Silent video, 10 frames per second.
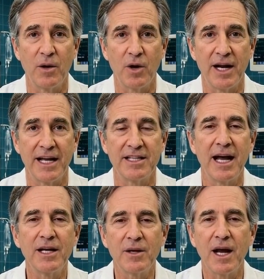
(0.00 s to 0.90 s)
Chronic
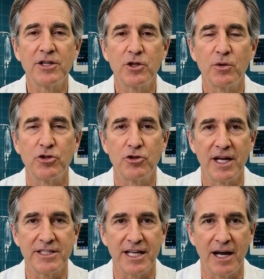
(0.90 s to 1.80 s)
psychological
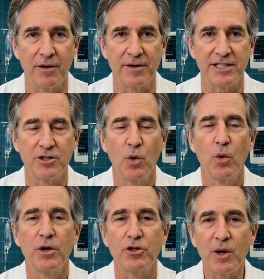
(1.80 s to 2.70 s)
stress elevates
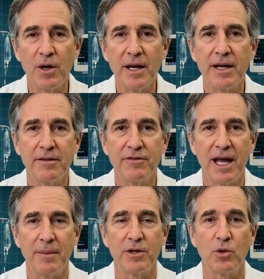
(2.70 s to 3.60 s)
cortisol and
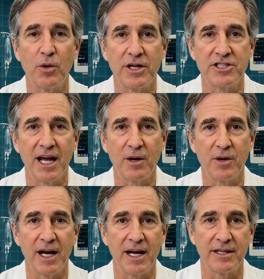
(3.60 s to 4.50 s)
inflammatory
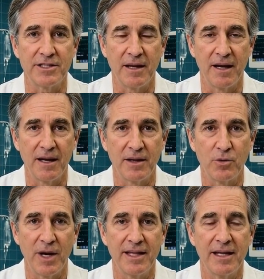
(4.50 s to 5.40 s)
cytokines,
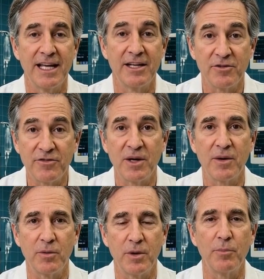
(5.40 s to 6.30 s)
directly
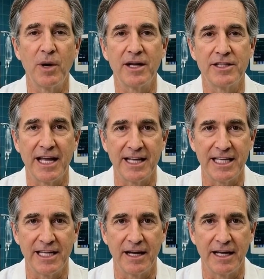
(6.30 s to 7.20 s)
interfering with prostate
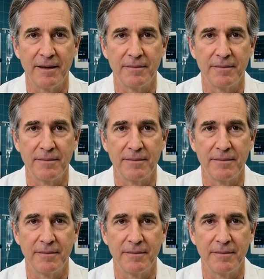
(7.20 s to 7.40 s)
healing.